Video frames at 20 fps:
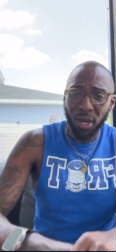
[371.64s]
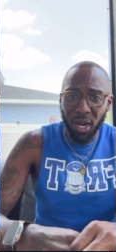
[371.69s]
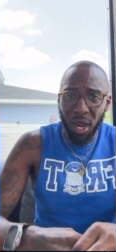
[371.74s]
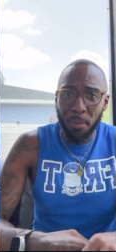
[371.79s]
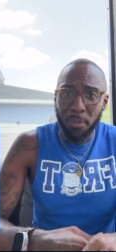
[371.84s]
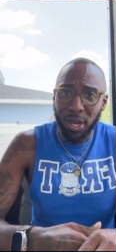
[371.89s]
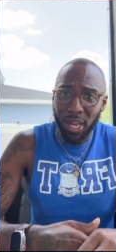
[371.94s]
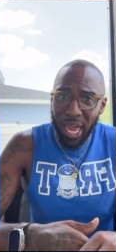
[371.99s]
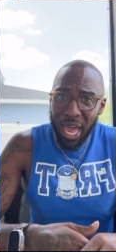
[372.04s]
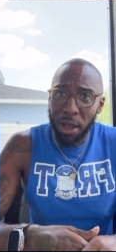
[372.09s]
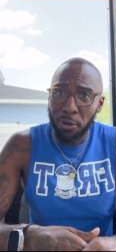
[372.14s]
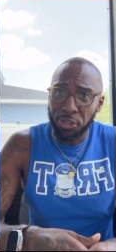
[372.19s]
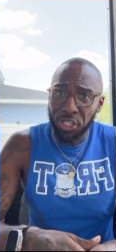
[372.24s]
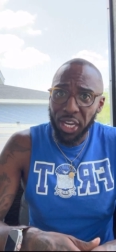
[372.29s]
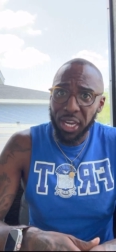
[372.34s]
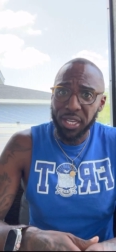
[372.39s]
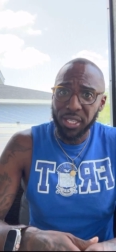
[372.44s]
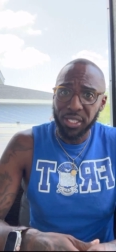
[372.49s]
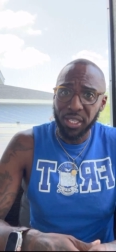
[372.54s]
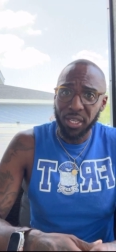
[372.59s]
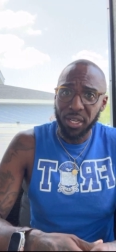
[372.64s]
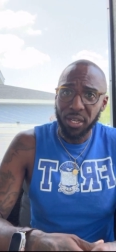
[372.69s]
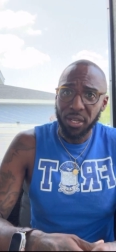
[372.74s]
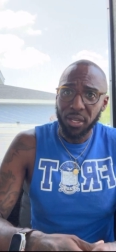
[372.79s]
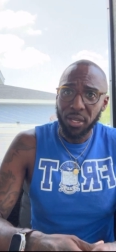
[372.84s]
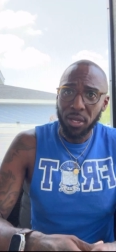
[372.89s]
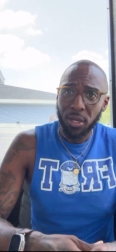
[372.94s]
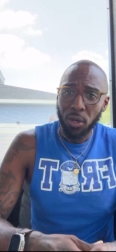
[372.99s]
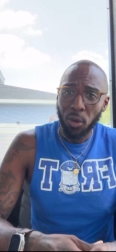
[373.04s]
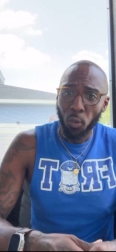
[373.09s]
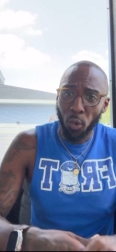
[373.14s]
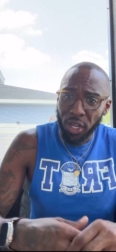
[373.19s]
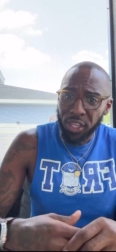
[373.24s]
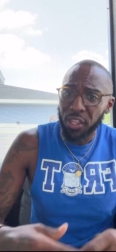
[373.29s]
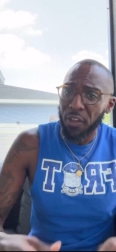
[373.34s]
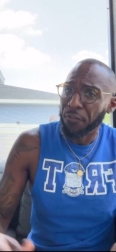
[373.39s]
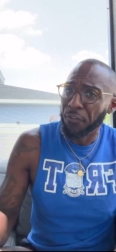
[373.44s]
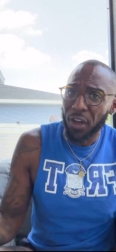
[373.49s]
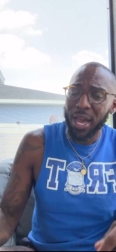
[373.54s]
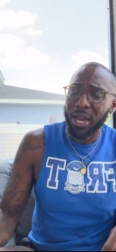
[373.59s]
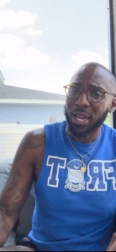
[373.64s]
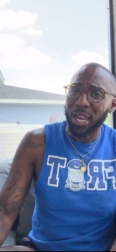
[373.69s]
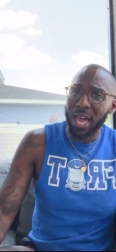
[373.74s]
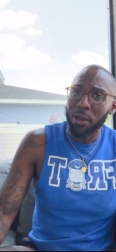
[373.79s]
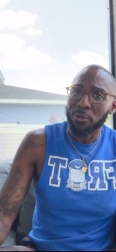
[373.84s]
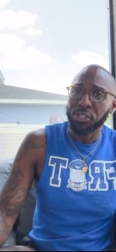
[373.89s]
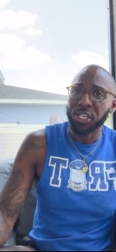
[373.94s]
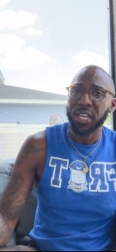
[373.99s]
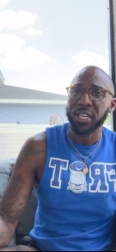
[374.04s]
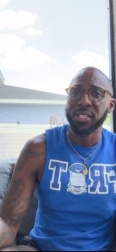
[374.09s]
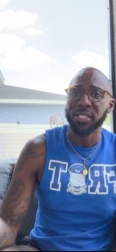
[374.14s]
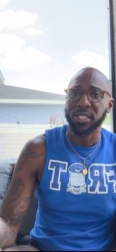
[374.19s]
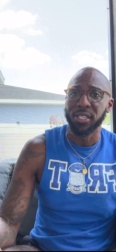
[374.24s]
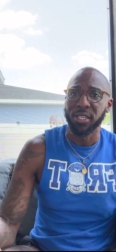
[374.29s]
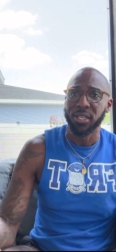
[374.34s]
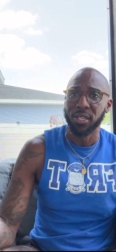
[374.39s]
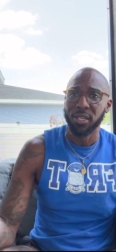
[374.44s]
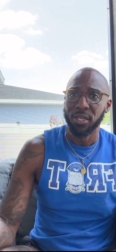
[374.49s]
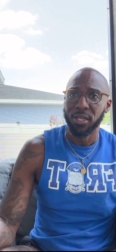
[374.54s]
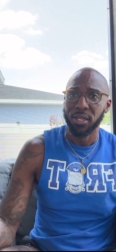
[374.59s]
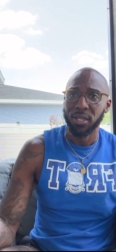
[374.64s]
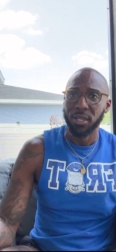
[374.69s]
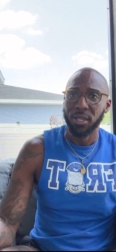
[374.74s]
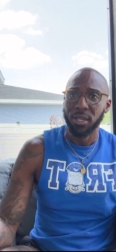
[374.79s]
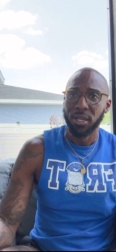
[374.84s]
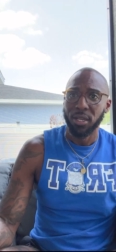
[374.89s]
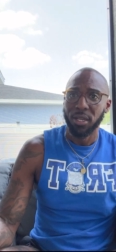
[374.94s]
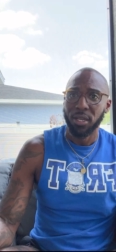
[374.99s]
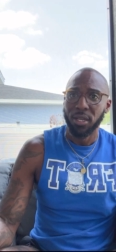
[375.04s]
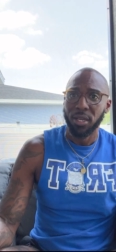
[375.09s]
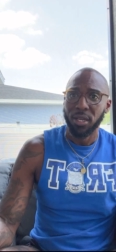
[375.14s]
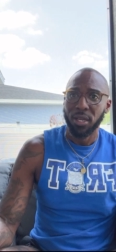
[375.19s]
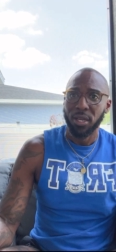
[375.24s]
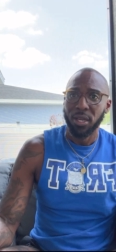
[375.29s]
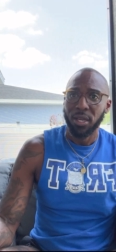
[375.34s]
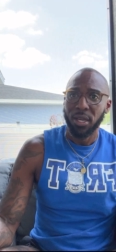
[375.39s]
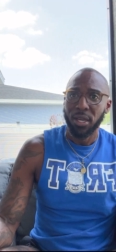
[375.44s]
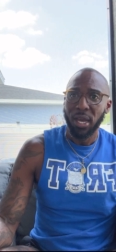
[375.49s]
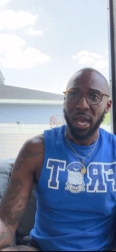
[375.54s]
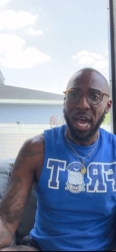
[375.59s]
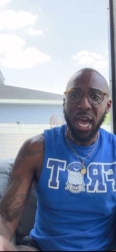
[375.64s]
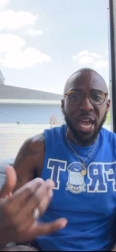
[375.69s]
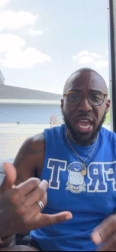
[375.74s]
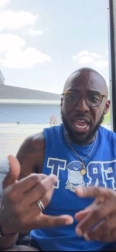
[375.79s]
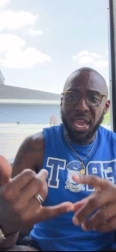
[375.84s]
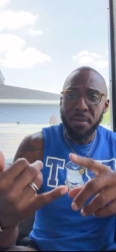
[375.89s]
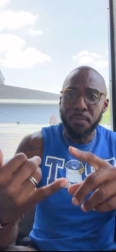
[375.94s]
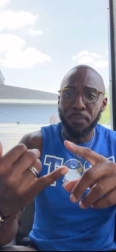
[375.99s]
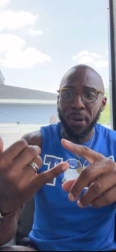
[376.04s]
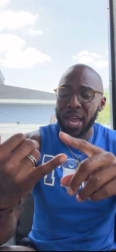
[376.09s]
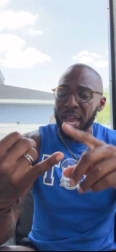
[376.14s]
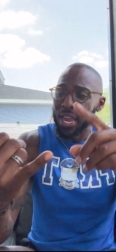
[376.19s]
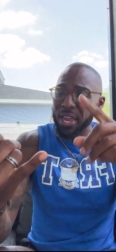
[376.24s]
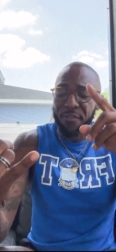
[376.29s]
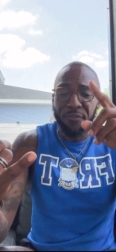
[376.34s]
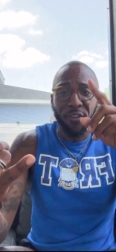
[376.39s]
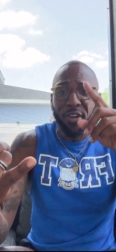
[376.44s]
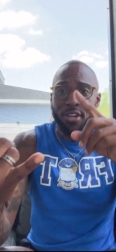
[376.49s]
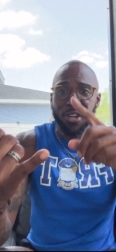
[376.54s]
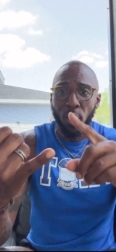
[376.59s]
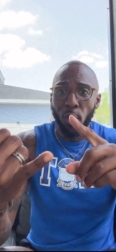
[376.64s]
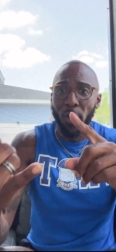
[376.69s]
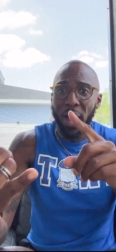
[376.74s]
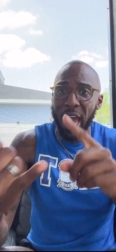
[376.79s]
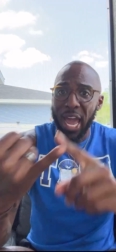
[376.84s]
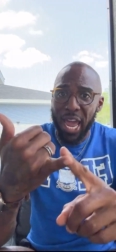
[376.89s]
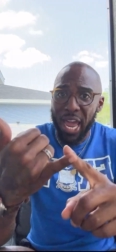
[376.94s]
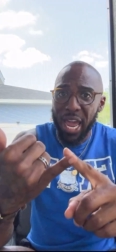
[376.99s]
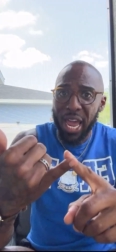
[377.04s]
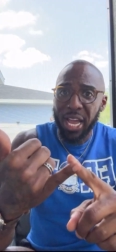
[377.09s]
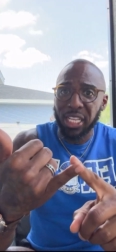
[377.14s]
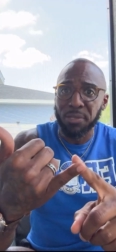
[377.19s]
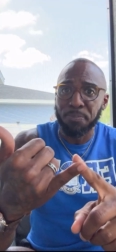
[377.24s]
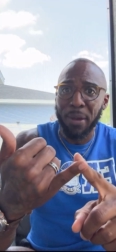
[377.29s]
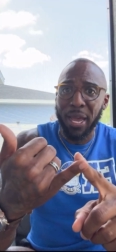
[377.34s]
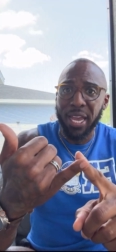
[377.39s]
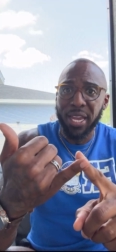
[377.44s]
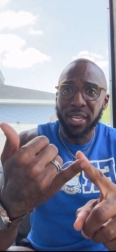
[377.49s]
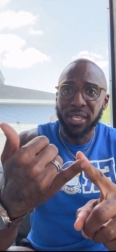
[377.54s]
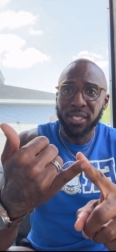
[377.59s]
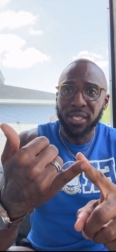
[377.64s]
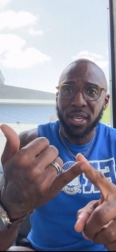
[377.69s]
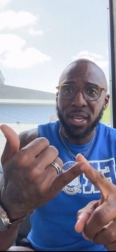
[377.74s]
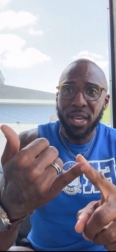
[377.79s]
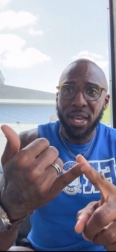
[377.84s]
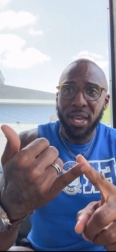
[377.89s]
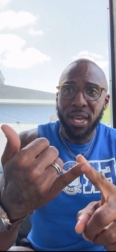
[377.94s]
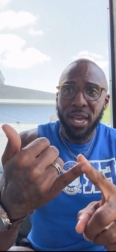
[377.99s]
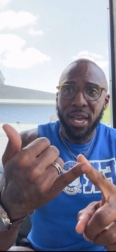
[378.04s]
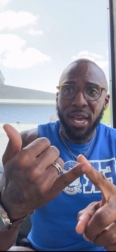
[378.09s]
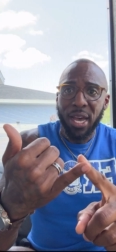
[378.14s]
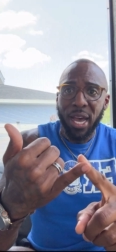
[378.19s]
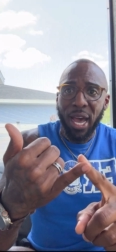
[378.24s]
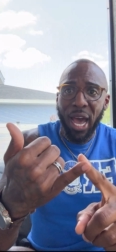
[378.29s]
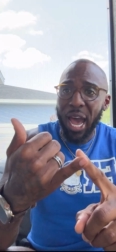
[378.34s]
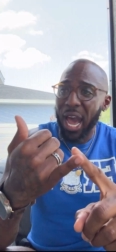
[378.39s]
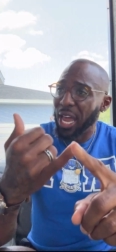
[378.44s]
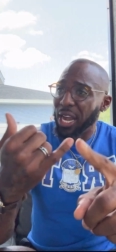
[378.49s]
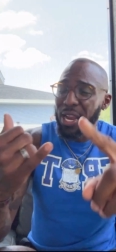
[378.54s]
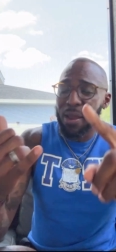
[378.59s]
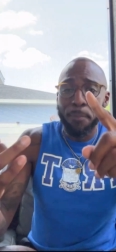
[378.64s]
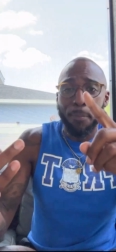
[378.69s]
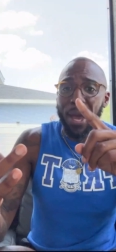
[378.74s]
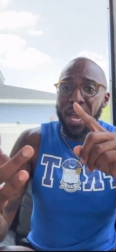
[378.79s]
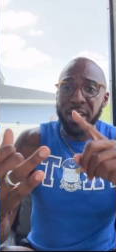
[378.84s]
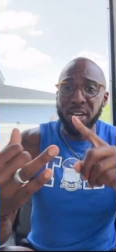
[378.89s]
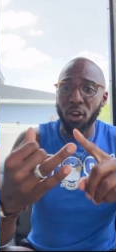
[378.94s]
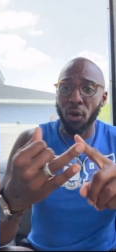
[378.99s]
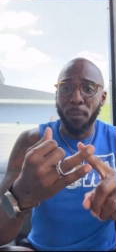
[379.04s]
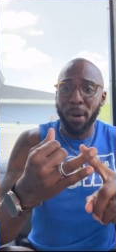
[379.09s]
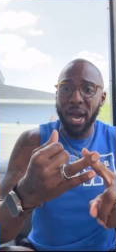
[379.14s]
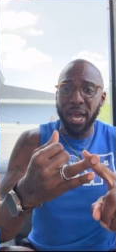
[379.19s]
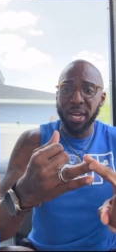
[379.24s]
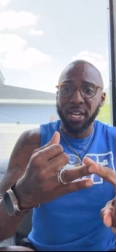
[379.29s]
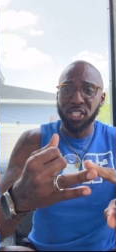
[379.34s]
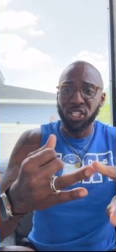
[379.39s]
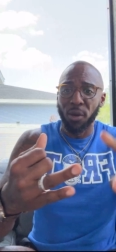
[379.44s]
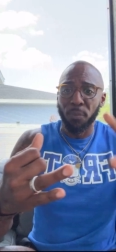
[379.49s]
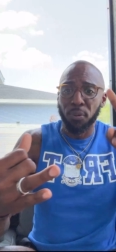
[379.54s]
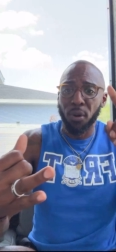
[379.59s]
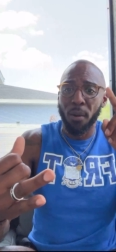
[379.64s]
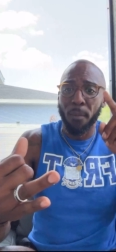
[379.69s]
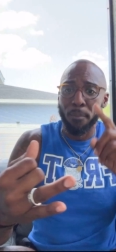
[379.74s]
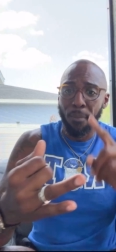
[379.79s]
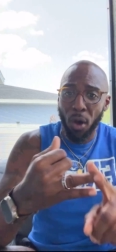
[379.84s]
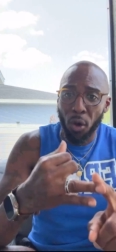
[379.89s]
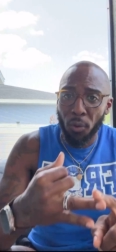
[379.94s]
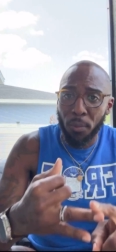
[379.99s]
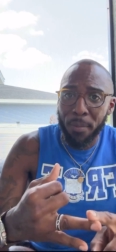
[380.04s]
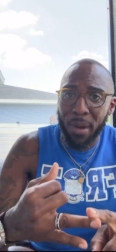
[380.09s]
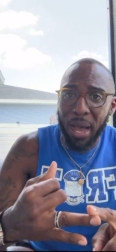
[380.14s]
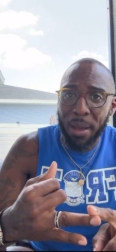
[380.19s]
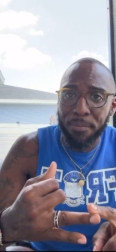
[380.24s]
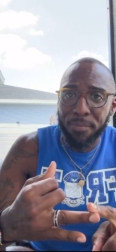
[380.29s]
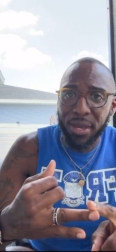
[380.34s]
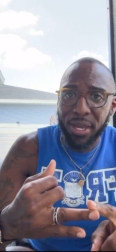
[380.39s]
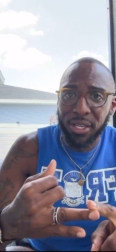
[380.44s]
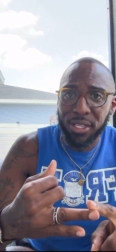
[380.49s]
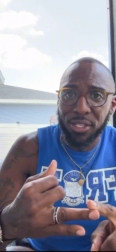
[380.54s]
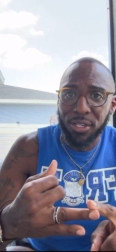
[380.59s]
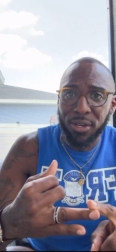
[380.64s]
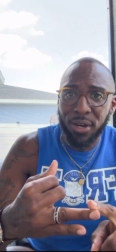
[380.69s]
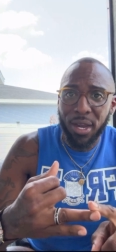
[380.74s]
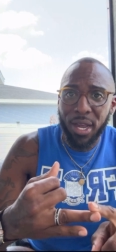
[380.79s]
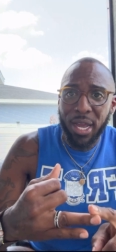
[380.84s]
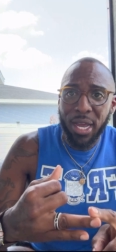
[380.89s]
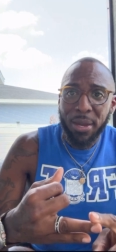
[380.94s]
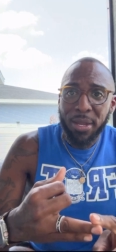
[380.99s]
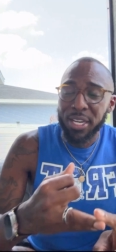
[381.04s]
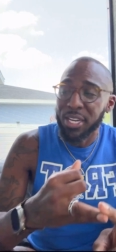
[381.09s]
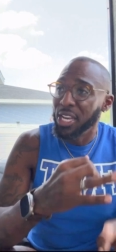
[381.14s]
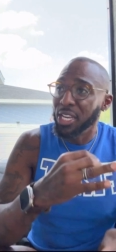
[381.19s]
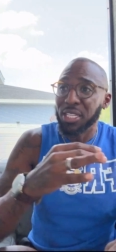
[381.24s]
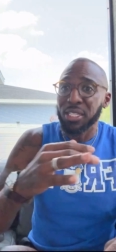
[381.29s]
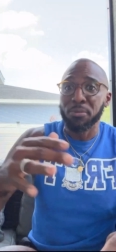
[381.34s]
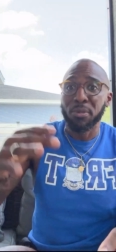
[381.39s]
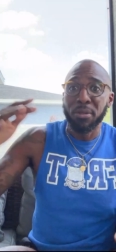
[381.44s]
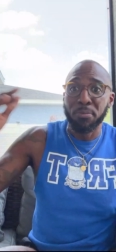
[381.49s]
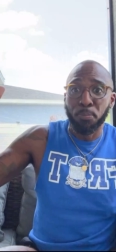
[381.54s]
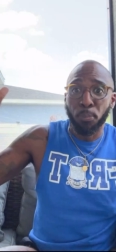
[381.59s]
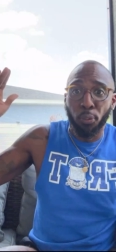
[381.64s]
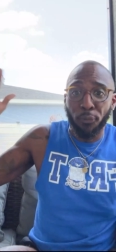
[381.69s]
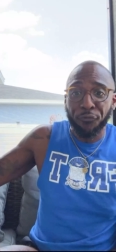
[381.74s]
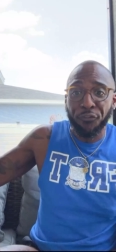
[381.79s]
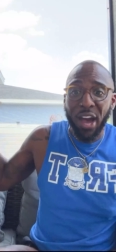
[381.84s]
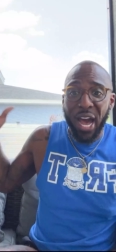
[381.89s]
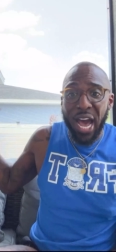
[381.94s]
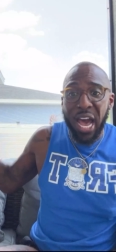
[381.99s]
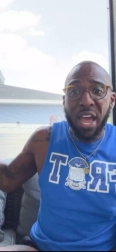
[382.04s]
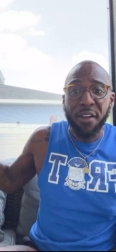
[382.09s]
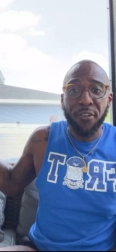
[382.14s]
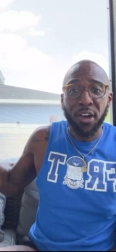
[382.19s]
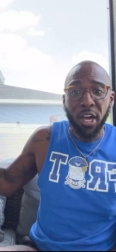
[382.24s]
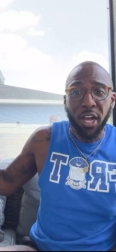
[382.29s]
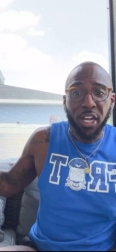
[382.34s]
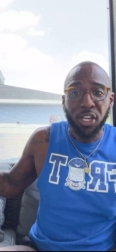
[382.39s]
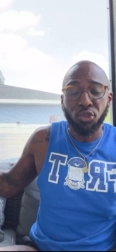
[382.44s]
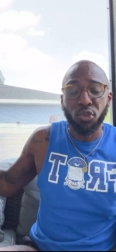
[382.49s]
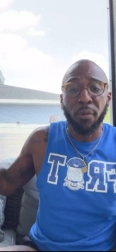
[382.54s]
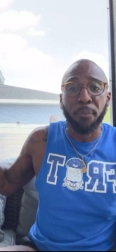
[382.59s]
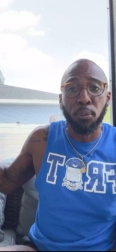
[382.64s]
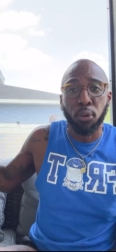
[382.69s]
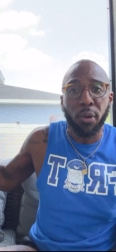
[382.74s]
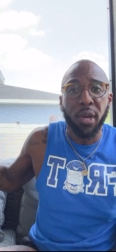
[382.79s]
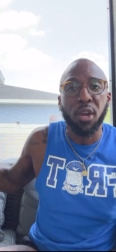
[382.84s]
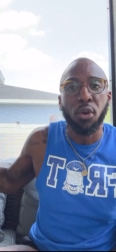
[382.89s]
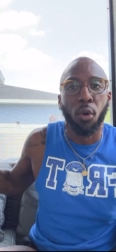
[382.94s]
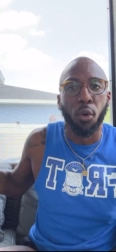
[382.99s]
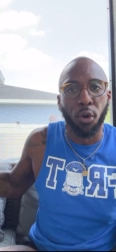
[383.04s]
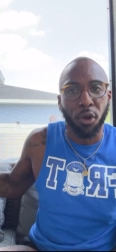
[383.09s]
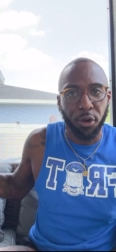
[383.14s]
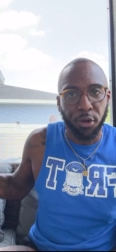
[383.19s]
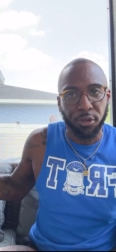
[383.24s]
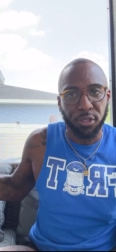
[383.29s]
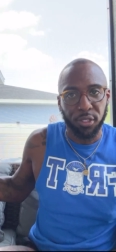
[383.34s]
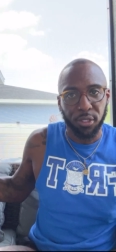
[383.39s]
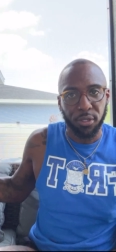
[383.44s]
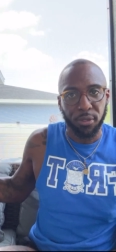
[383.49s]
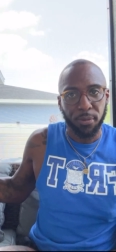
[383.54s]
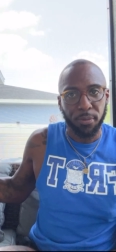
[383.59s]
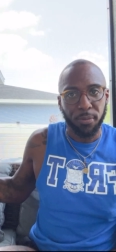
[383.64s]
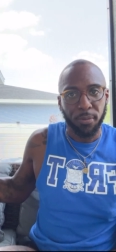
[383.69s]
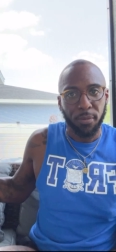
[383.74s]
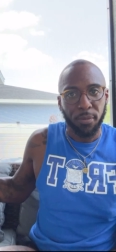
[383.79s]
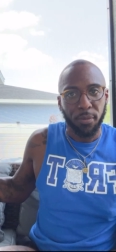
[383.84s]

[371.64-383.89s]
But I'm clout chasing. What am I clout chasing? I ain't paid for no ad space. I didn't pay nobody to promote my mixer. This 500 pre-orders.